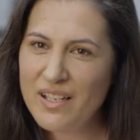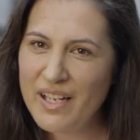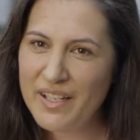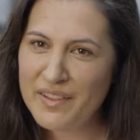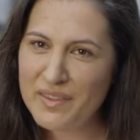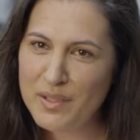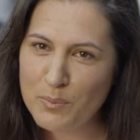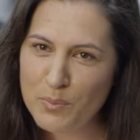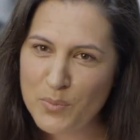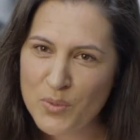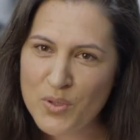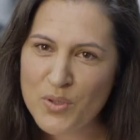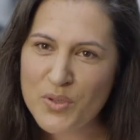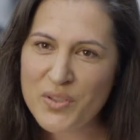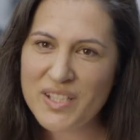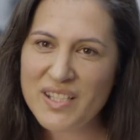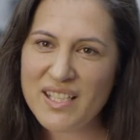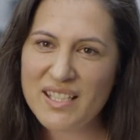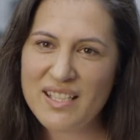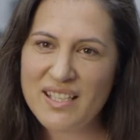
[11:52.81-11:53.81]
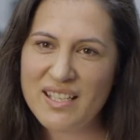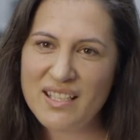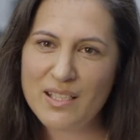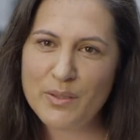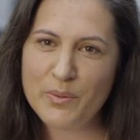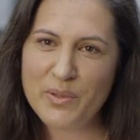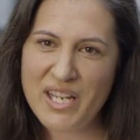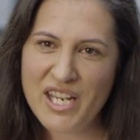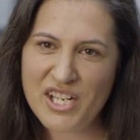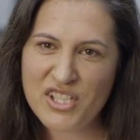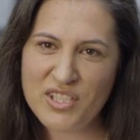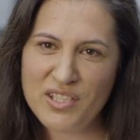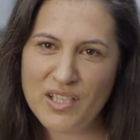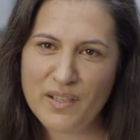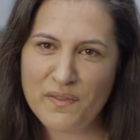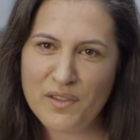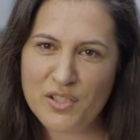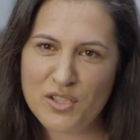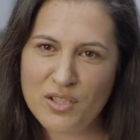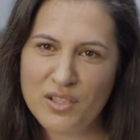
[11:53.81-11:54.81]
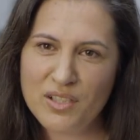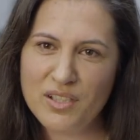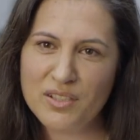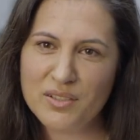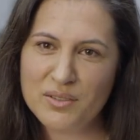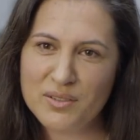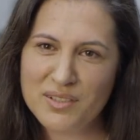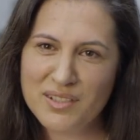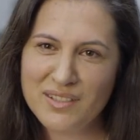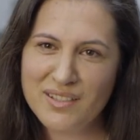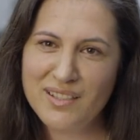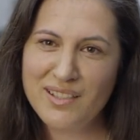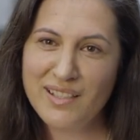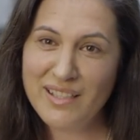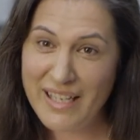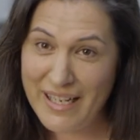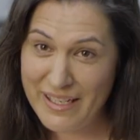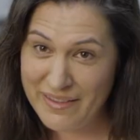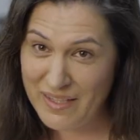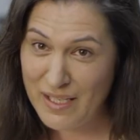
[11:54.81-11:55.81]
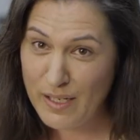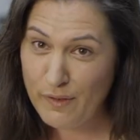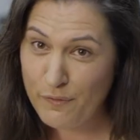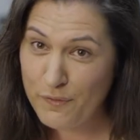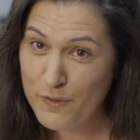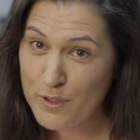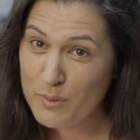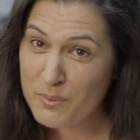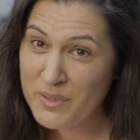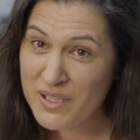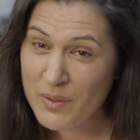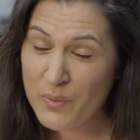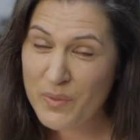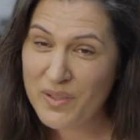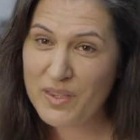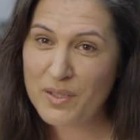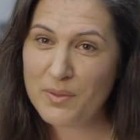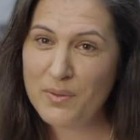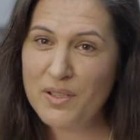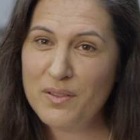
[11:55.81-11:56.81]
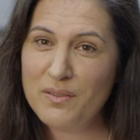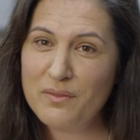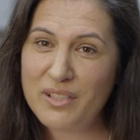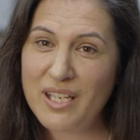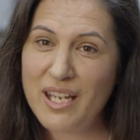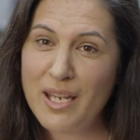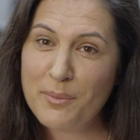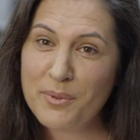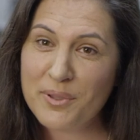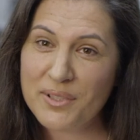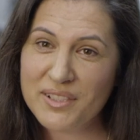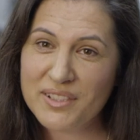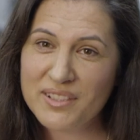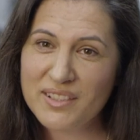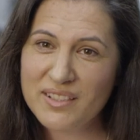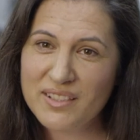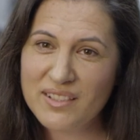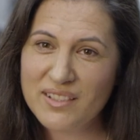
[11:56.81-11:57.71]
And the more that they can get a reaction out of the child, and they're filming with their own camera,